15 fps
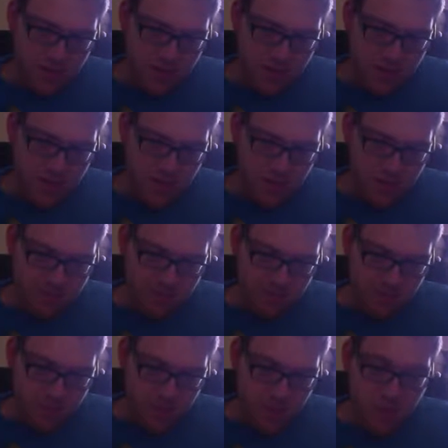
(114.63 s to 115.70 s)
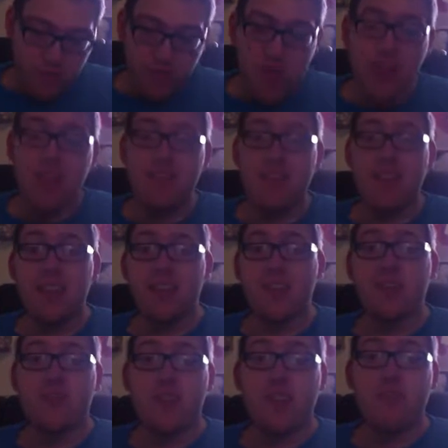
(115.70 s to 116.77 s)
But overall, I think
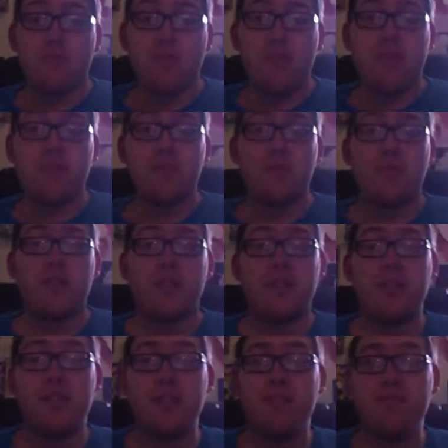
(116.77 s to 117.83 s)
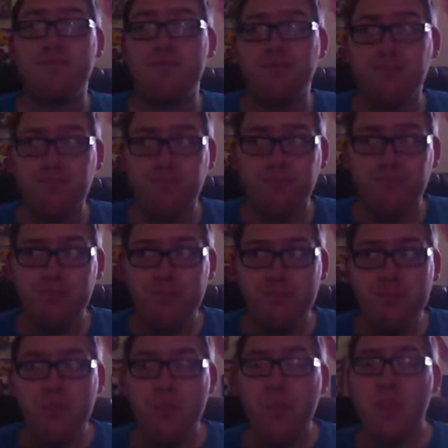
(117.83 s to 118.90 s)
England have got a really good squad this year.
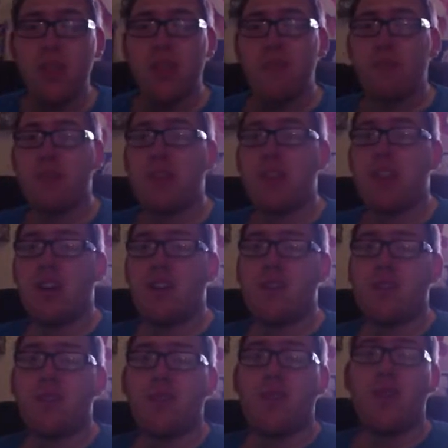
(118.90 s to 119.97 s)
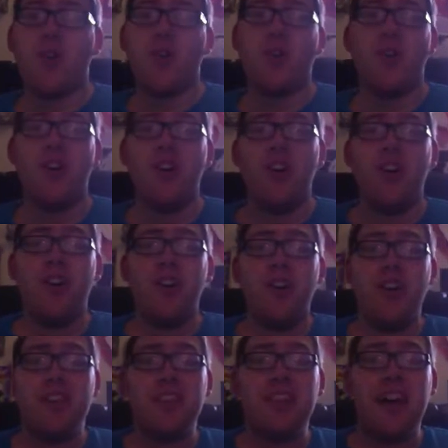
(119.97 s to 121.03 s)
They've really gone for
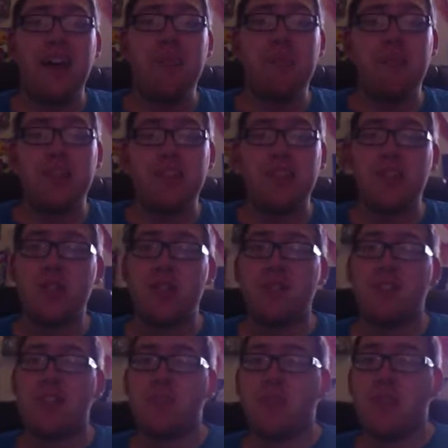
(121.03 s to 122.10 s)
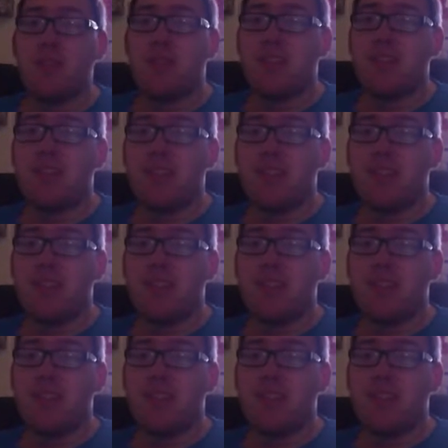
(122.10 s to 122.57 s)
that mixture of experience